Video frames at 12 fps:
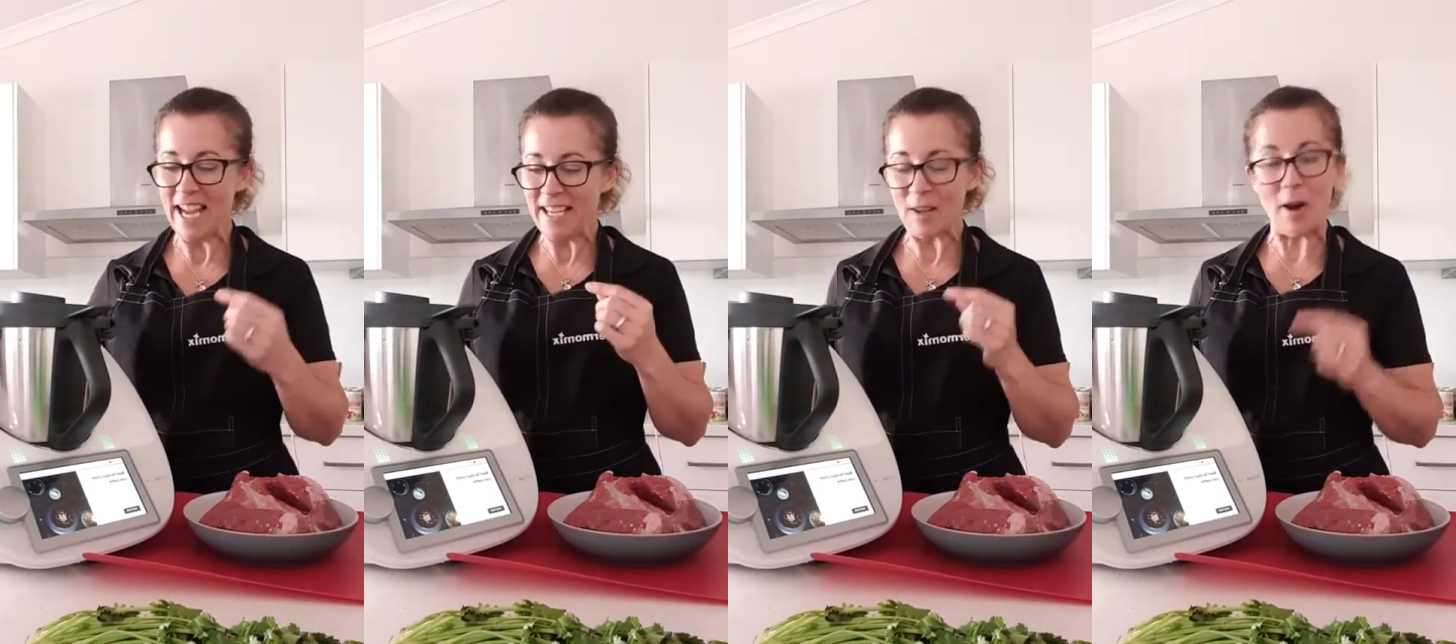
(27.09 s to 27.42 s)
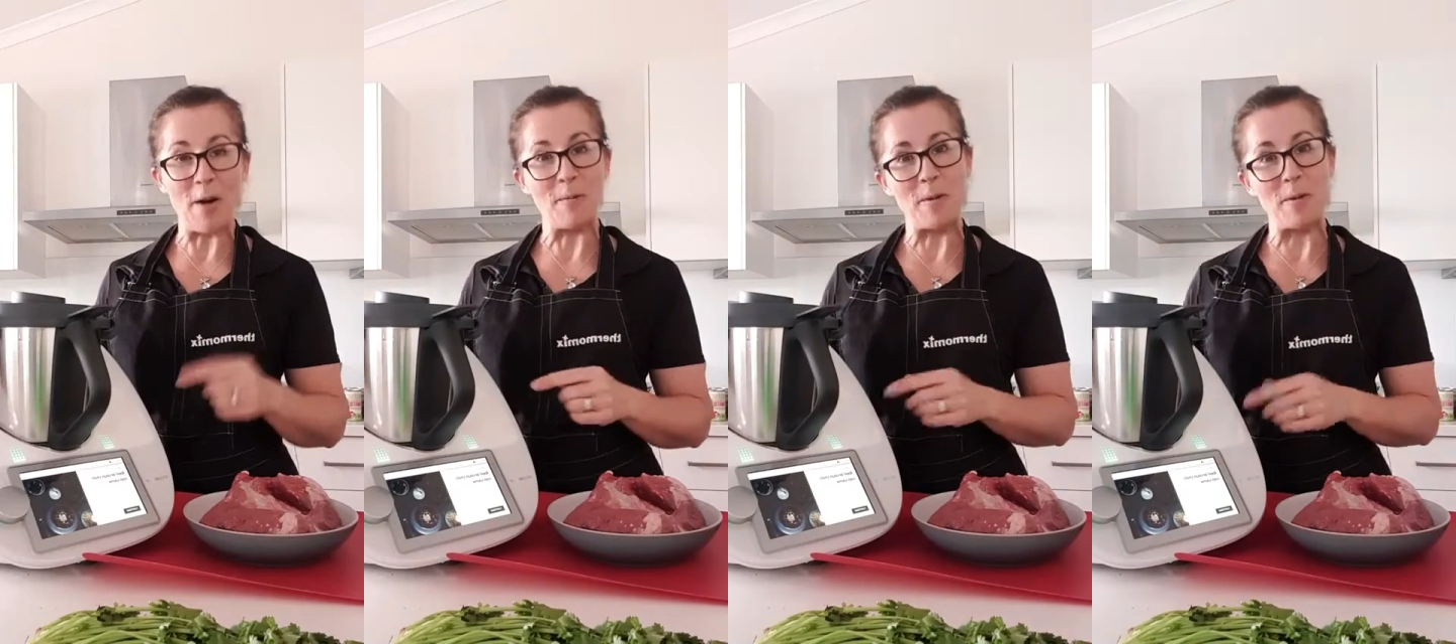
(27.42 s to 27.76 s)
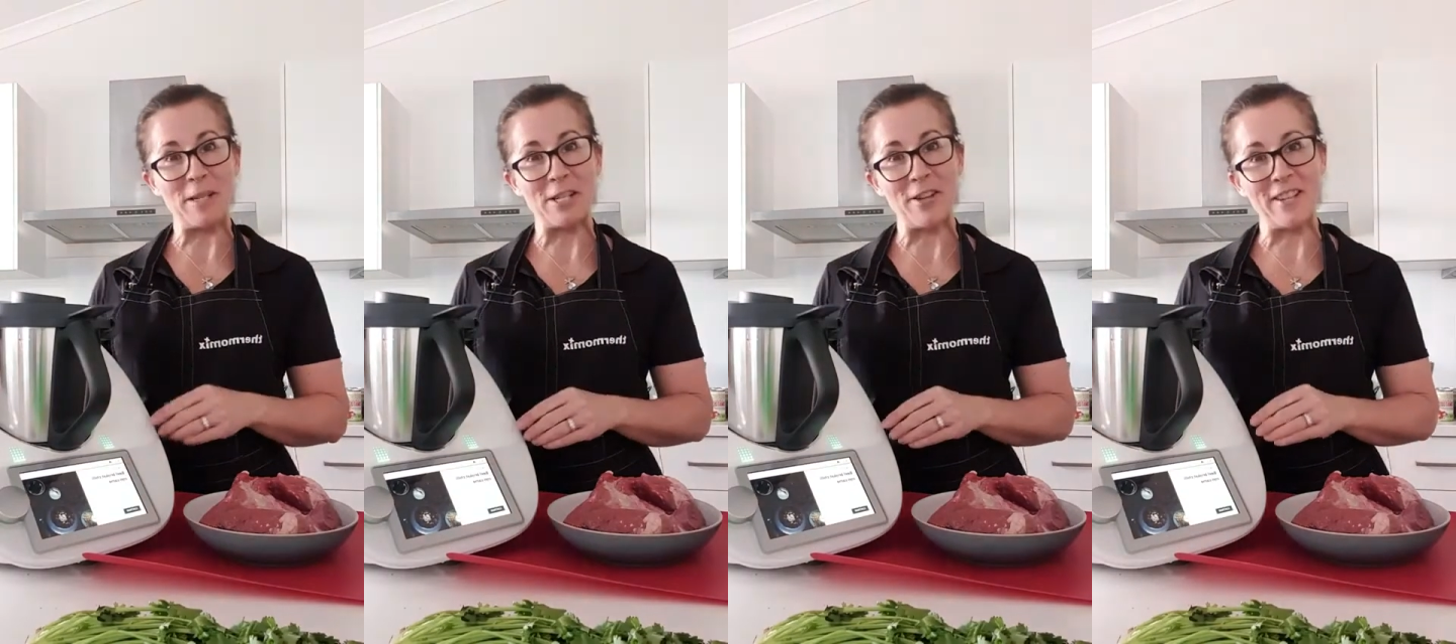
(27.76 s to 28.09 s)
So I will
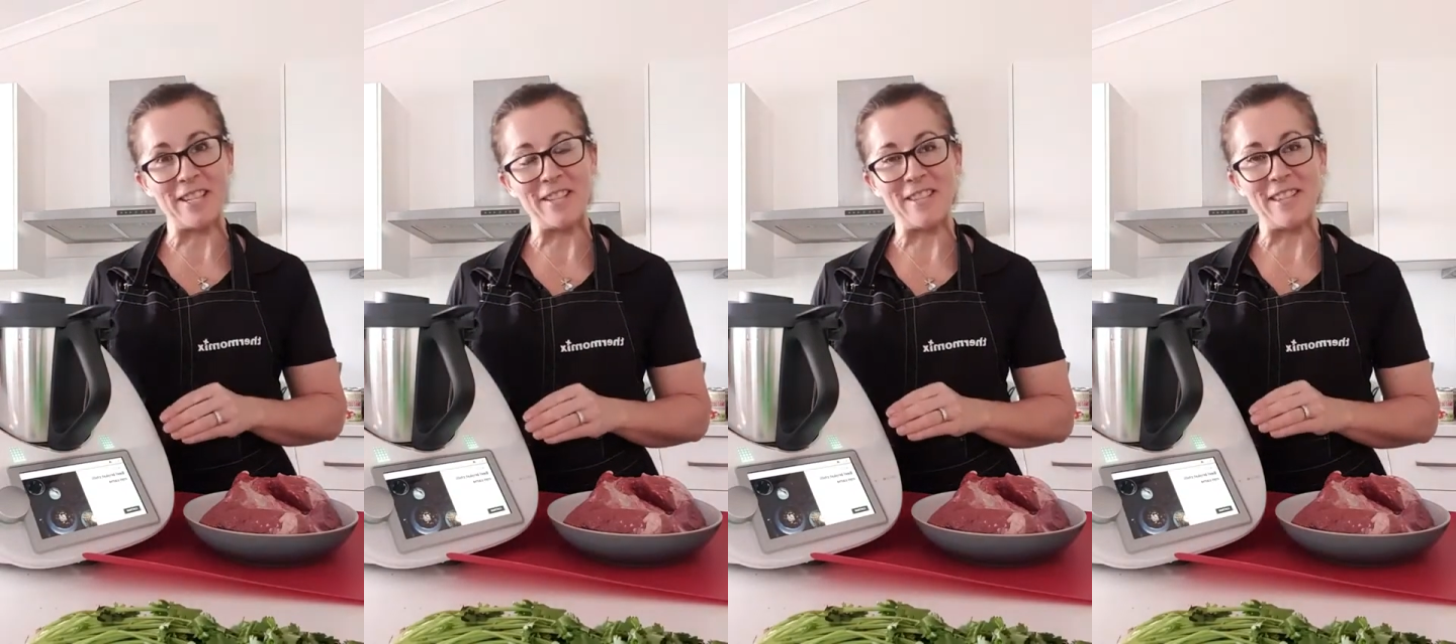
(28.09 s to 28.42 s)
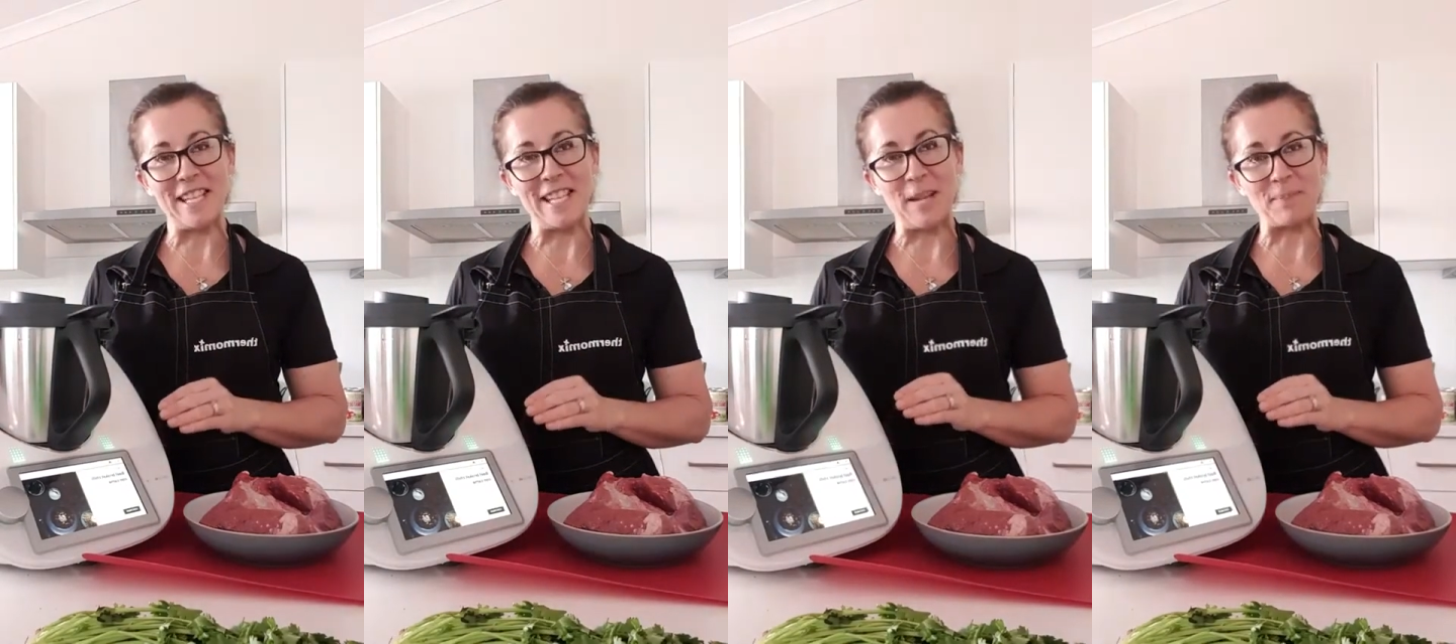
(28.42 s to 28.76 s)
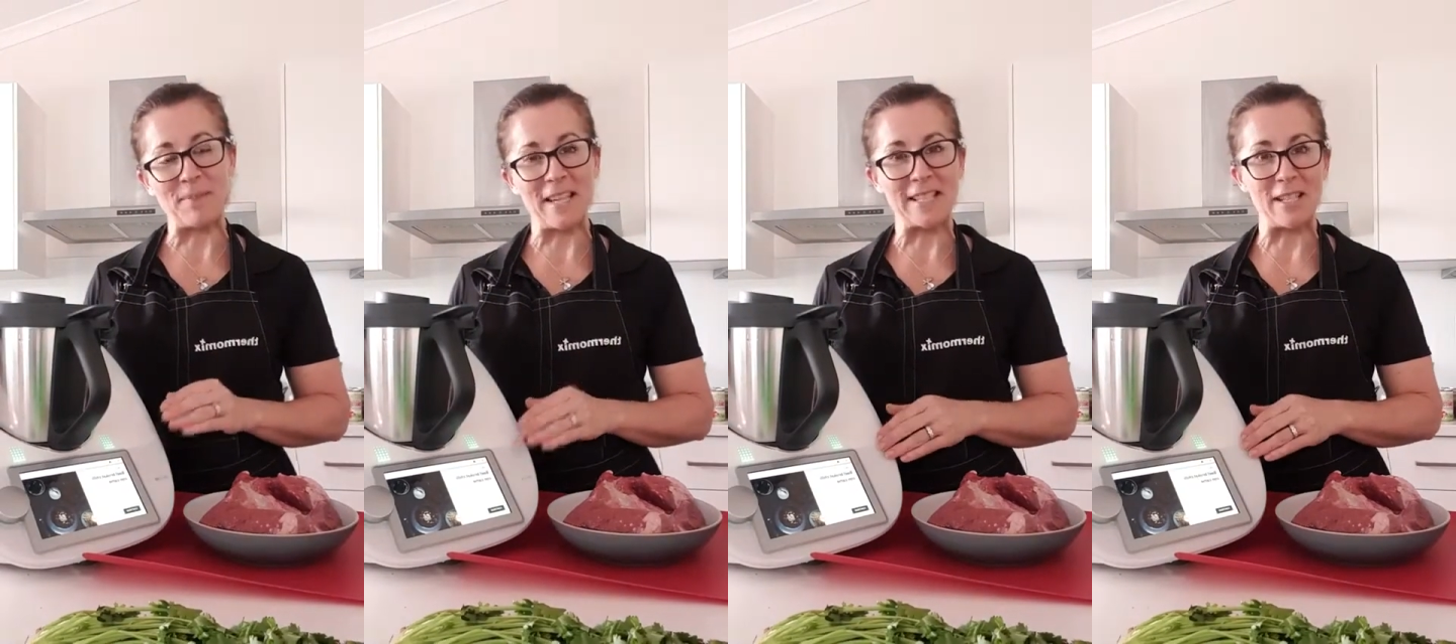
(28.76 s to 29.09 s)
be showing you the